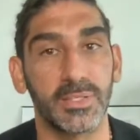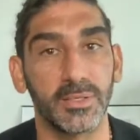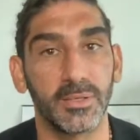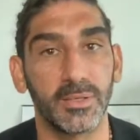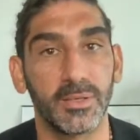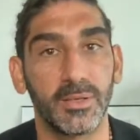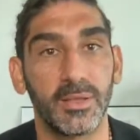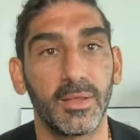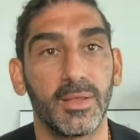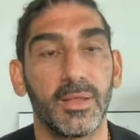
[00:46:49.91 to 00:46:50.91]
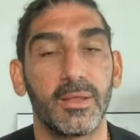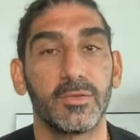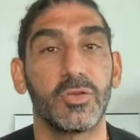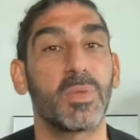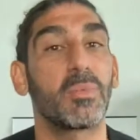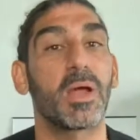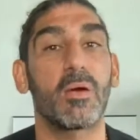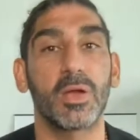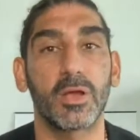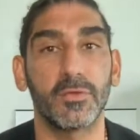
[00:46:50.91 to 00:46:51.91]
Do you remember how
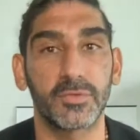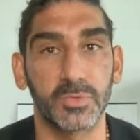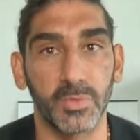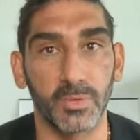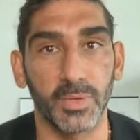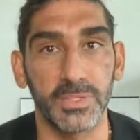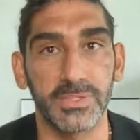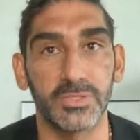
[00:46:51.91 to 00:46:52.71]
uncomfortable it was?